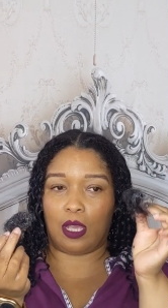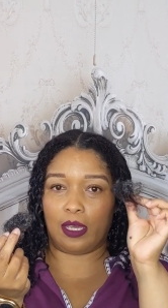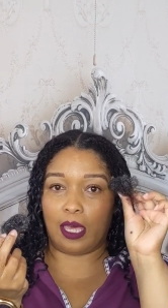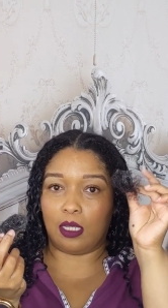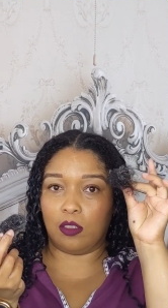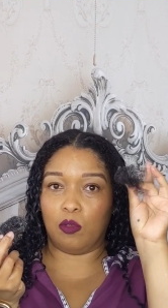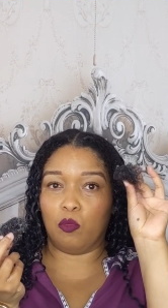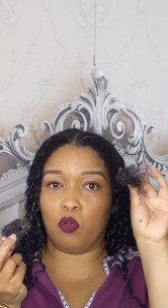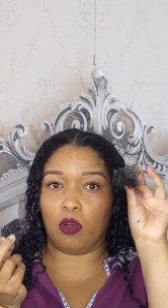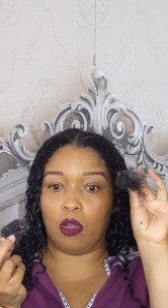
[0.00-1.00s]
I got a little
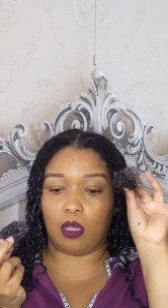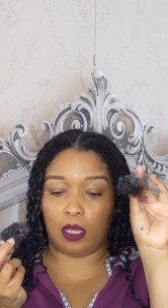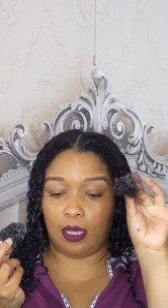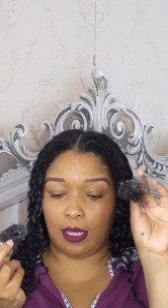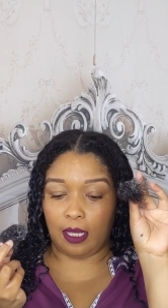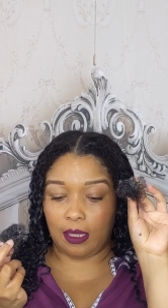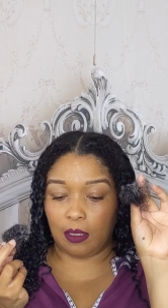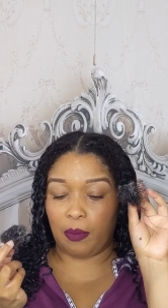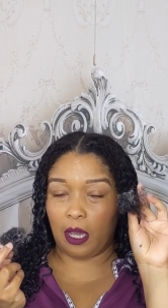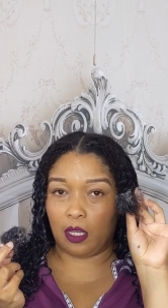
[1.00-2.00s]
more in
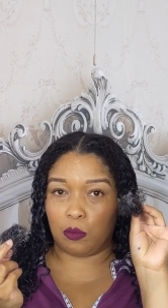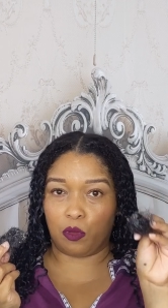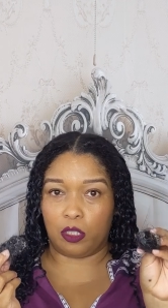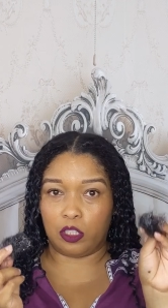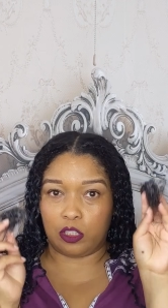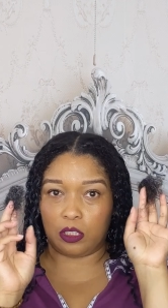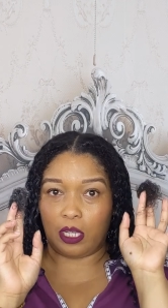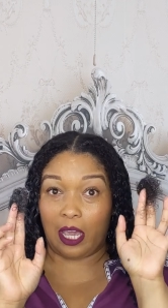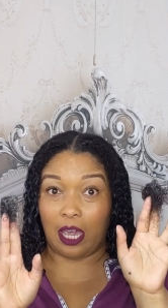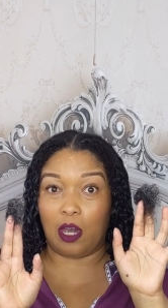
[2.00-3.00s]
the paddle brush.
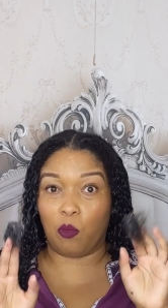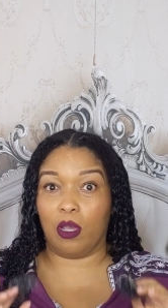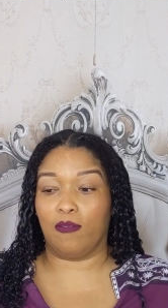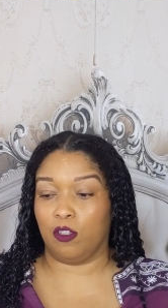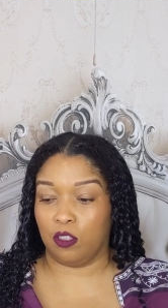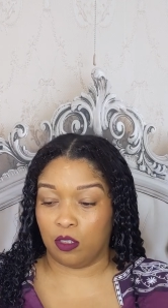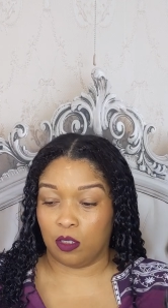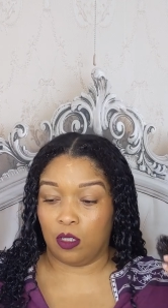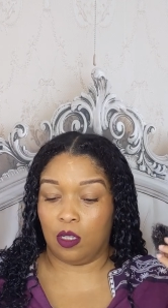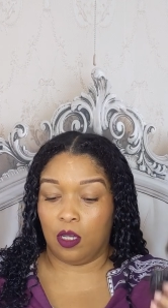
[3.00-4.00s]
However,
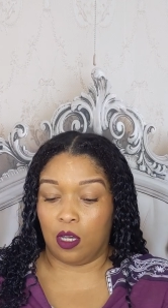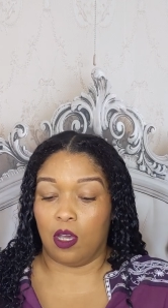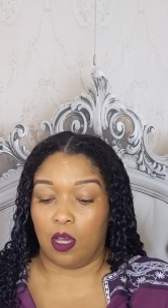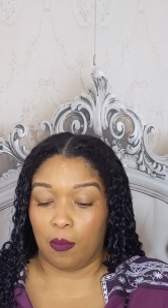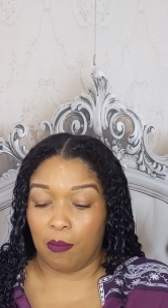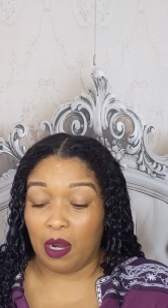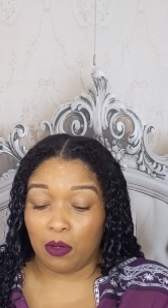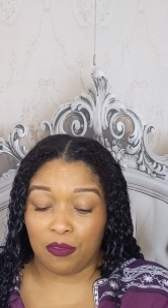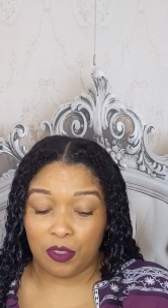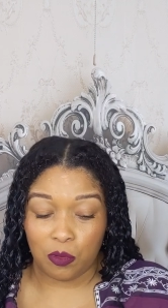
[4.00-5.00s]
my
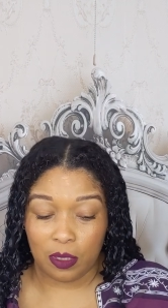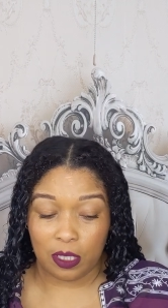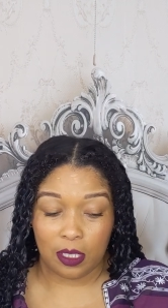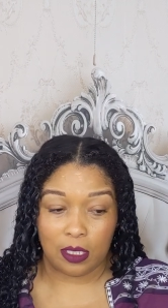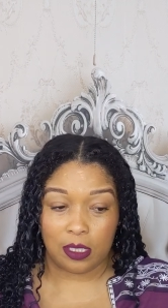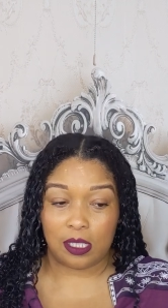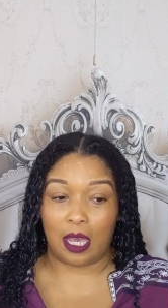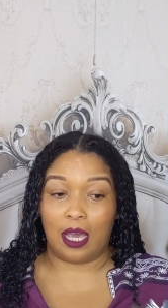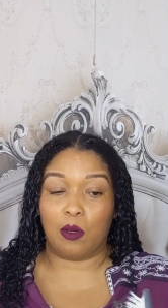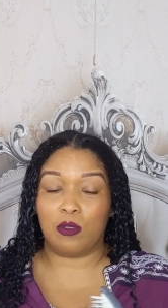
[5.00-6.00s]
review is
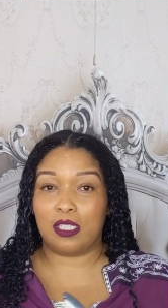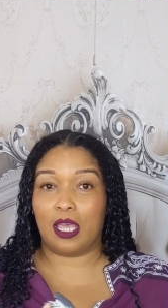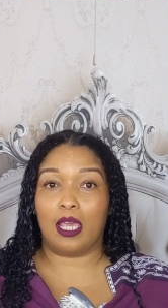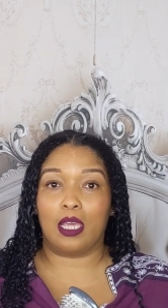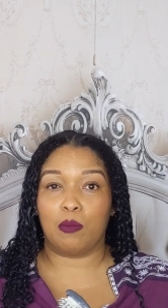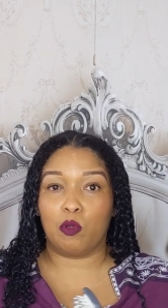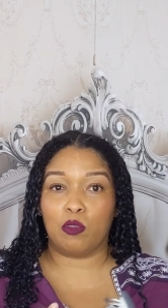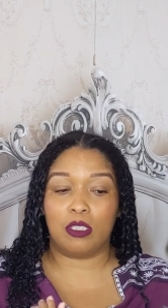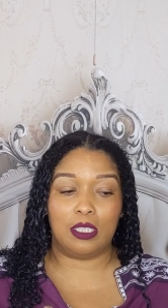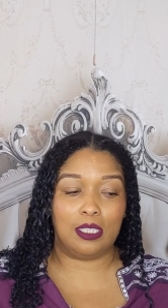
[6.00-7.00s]
I was
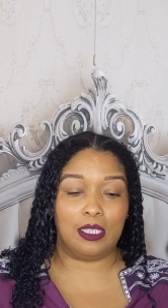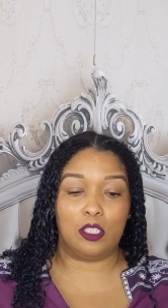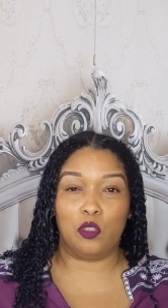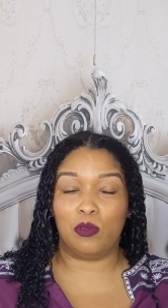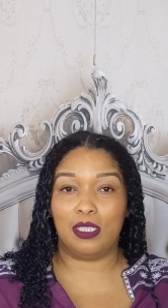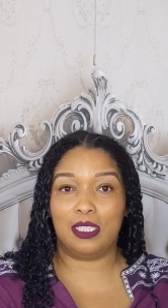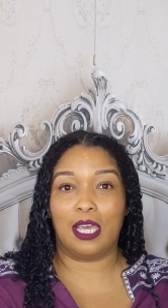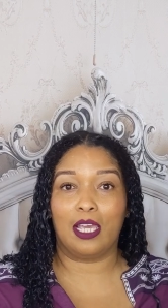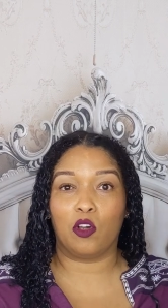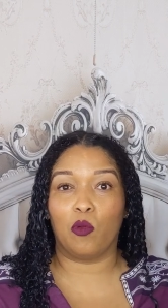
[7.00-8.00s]
able to
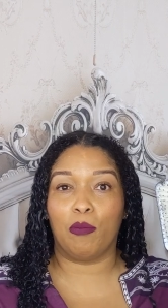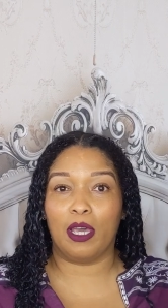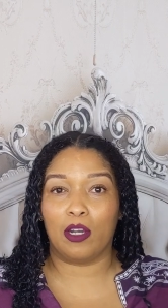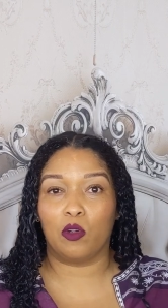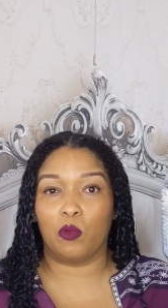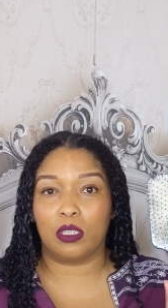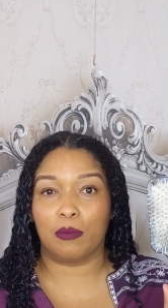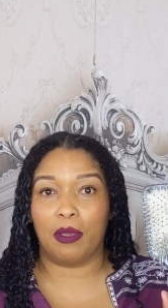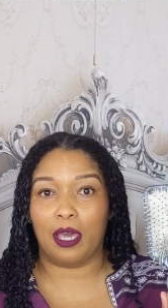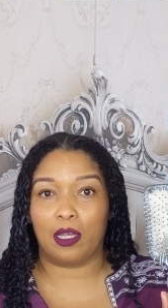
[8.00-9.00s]
detangle better with
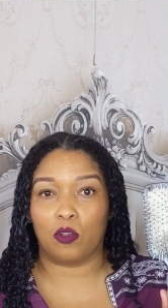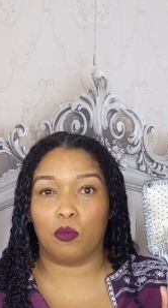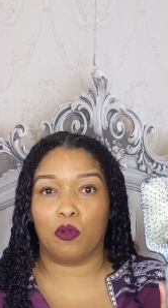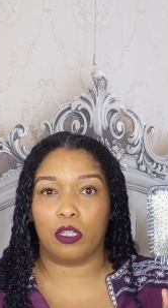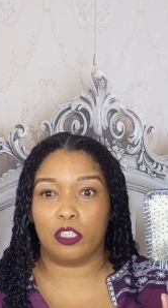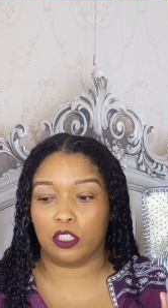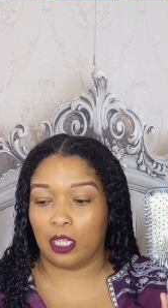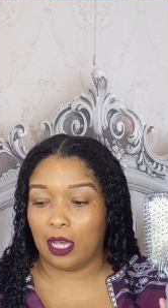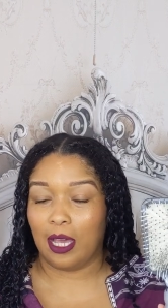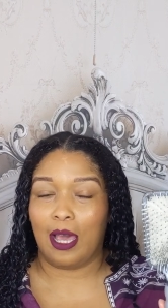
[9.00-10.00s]
the paddle brush.
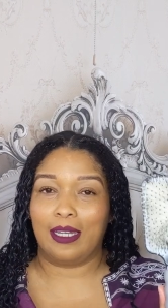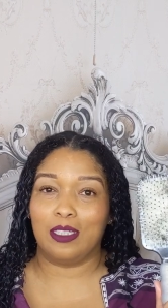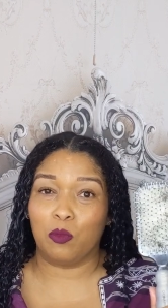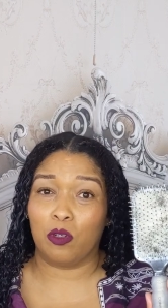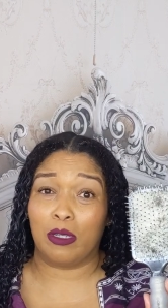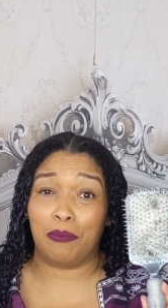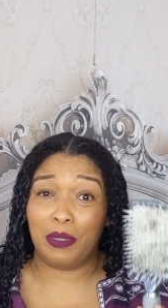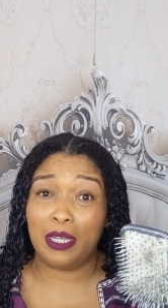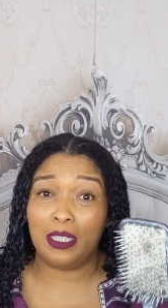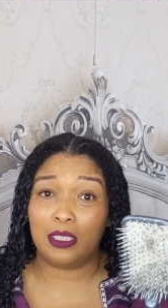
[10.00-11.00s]
I didn't want to
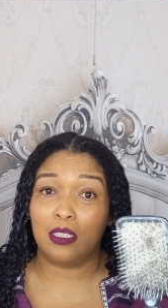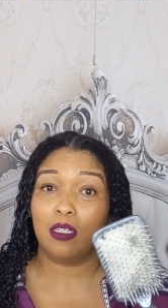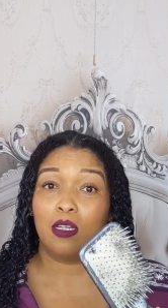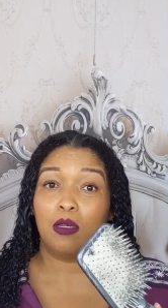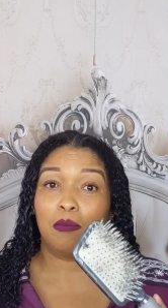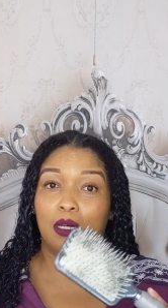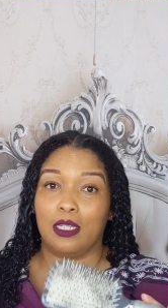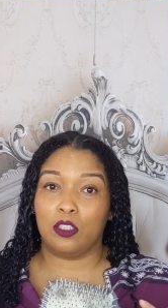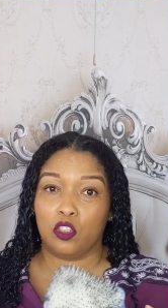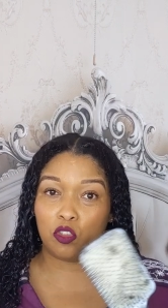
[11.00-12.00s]
admit it,
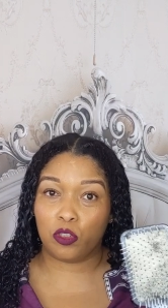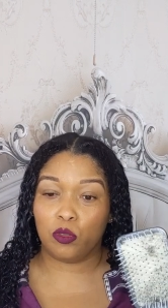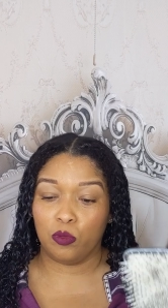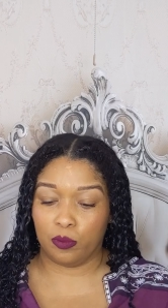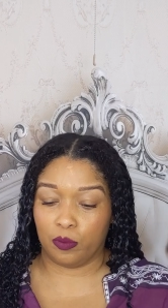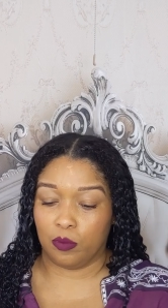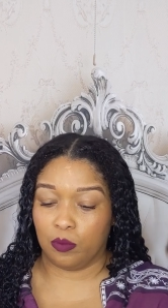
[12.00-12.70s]
but it's true.